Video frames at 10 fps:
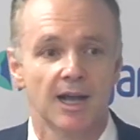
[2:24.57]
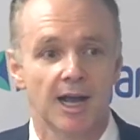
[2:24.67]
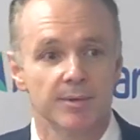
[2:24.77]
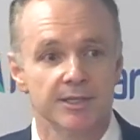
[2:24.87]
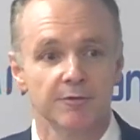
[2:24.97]

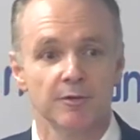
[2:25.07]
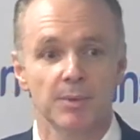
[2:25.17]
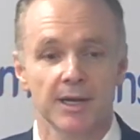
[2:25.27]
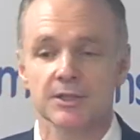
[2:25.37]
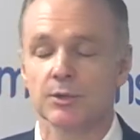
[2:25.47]
um, in different
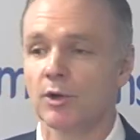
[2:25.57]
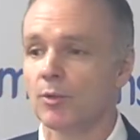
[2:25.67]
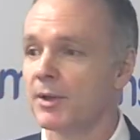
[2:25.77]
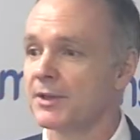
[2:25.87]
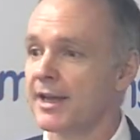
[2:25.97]
parts of the
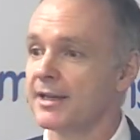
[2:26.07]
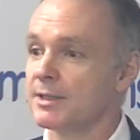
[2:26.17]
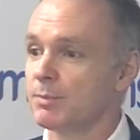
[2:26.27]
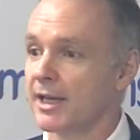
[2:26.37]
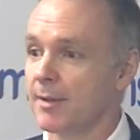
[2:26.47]
world, but that
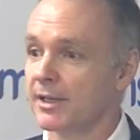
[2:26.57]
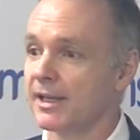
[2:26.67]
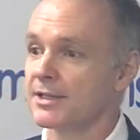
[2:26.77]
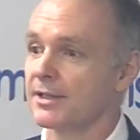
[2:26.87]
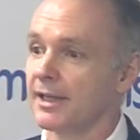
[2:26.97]
is becoming
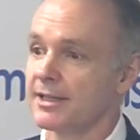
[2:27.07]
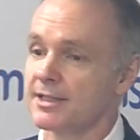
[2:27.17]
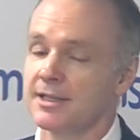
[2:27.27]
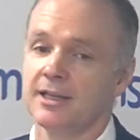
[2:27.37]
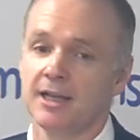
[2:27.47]
less and less